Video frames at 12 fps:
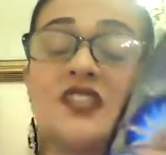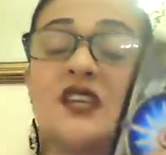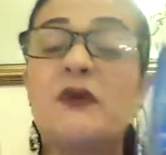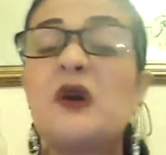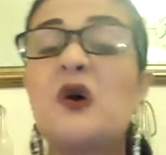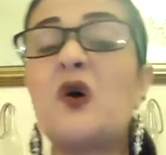
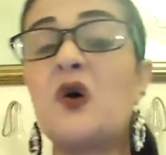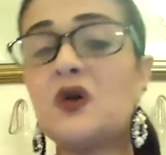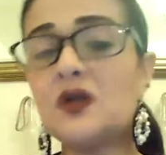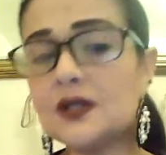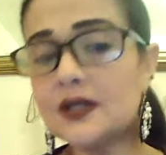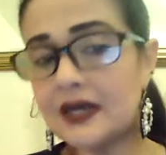They've been
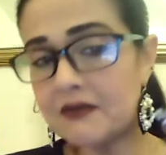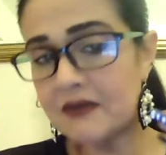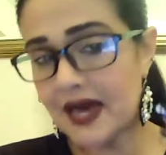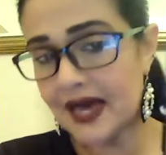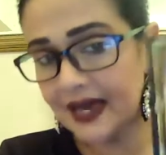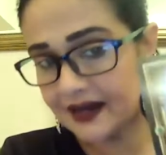holding
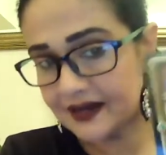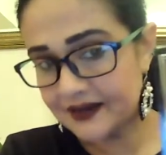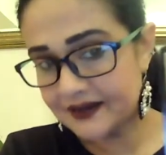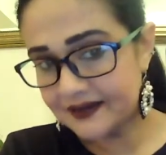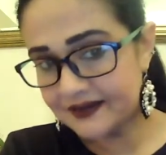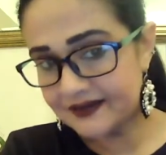back,
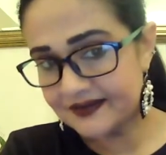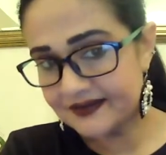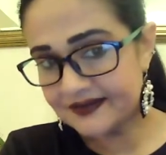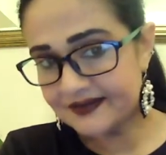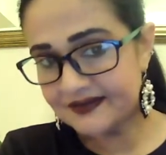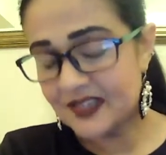
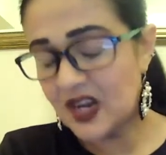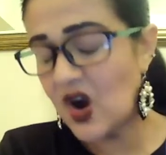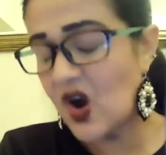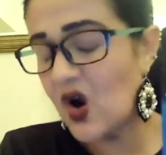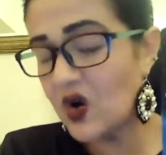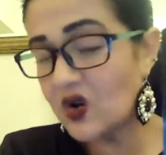
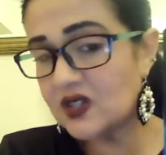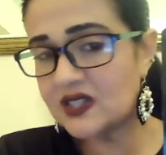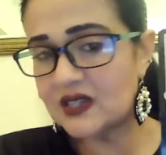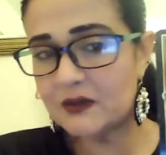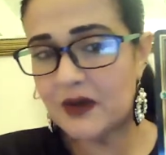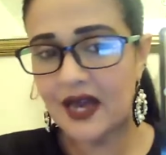
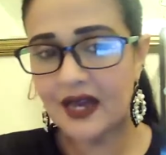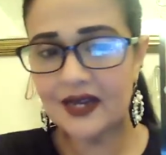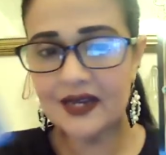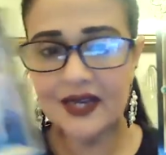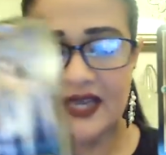holding back.